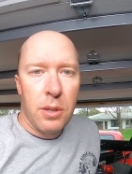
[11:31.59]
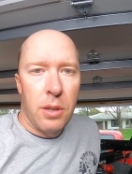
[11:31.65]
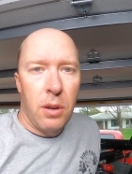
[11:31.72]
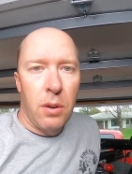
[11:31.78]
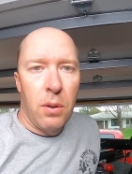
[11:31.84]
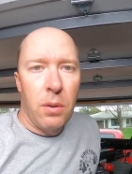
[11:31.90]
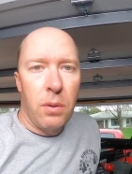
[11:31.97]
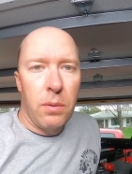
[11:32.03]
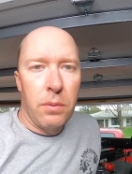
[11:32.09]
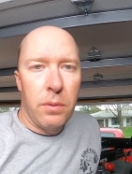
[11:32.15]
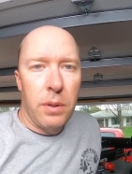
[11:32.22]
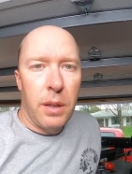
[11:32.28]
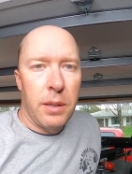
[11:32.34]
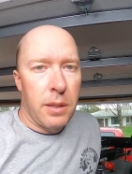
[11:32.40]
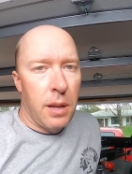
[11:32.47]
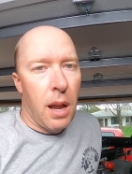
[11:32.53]
So
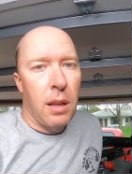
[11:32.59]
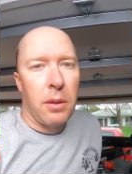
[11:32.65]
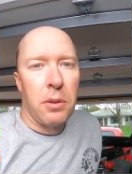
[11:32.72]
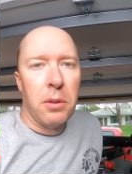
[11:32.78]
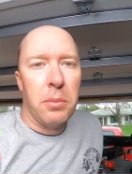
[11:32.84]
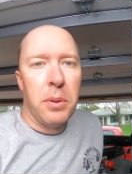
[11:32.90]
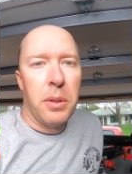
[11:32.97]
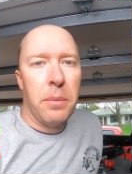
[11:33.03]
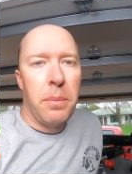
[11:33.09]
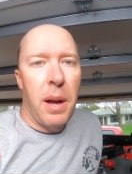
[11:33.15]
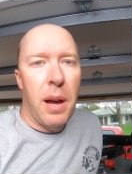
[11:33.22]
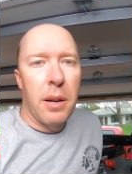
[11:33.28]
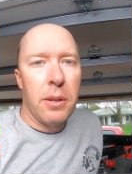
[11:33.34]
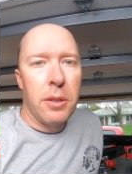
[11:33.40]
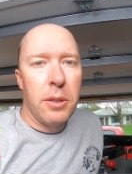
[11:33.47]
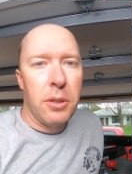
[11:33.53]
it's got a little bit of
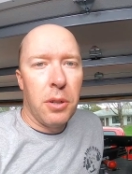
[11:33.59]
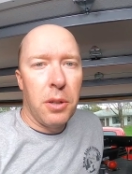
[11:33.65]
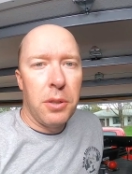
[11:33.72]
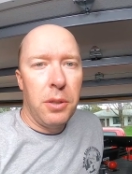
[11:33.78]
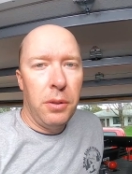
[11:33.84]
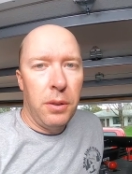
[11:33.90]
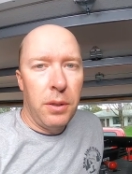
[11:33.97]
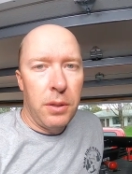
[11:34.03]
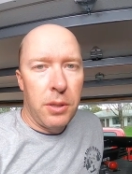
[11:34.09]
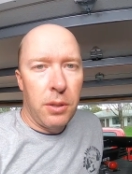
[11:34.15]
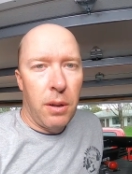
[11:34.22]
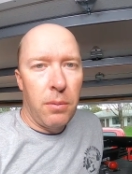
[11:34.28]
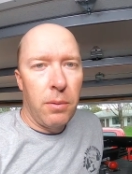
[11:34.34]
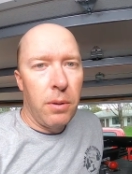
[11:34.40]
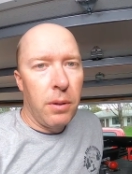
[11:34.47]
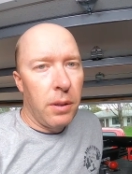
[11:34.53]
battery draw to it.
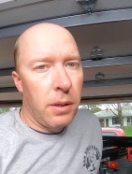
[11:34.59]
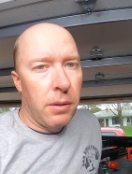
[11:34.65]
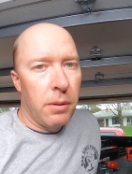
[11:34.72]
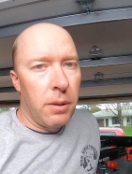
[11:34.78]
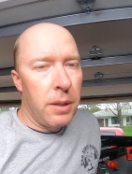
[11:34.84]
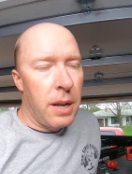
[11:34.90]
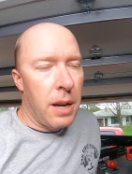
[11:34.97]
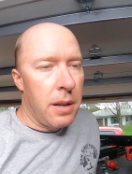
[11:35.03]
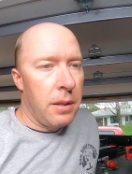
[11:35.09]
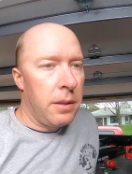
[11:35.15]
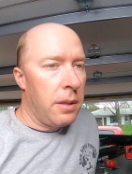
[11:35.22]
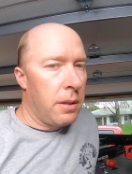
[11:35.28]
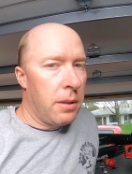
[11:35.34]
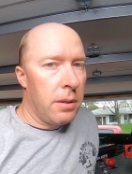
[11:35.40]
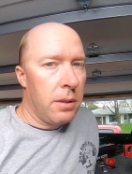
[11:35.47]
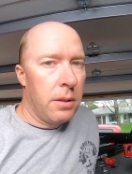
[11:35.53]
So I wanted to throw that
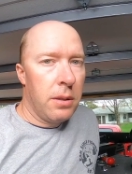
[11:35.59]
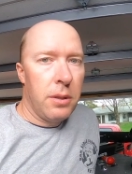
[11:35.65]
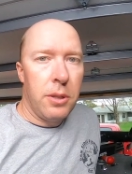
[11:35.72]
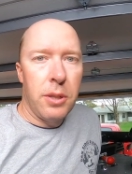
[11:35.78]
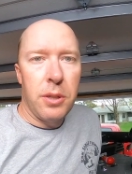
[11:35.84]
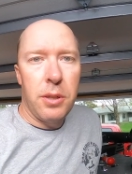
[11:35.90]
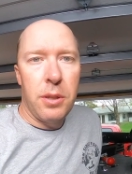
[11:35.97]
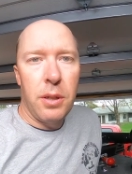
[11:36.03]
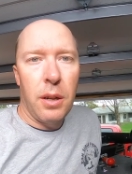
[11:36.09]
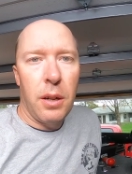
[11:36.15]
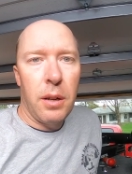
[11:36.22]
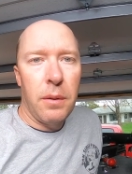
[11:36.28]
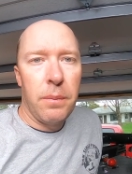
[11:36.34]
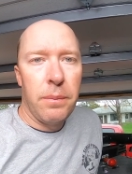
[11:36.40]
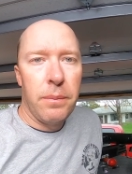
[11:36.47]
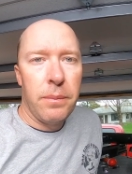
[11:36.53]
in there. Just
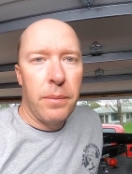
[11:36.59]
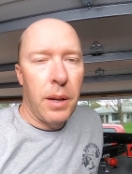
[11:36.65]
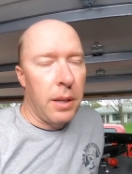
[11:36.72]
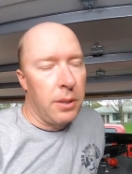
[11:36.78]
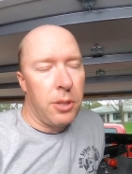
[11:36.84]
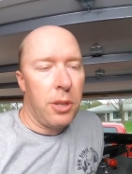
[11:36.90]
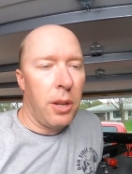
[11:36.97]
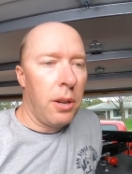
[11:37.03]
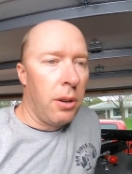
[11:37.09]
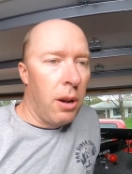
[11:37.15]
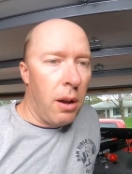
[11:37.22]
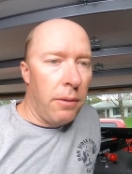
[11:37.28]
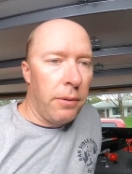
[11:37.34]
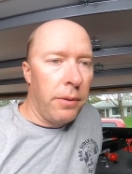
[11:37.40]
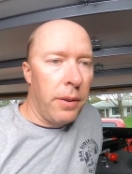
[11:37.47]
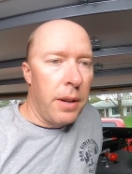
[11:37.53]
I could shut it
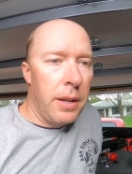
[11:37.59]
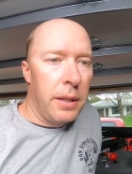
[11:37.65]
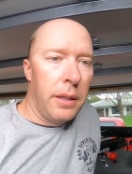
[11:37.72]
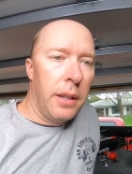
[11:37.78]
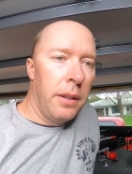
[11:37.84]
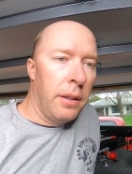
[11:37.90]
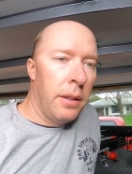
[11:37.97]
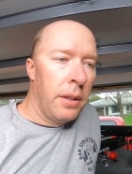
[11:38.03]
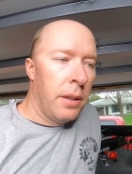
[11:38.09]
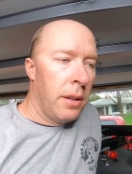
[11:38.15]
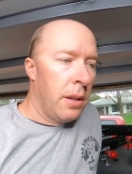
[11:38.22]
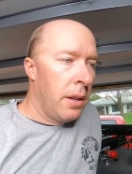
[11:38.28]
off if I need it.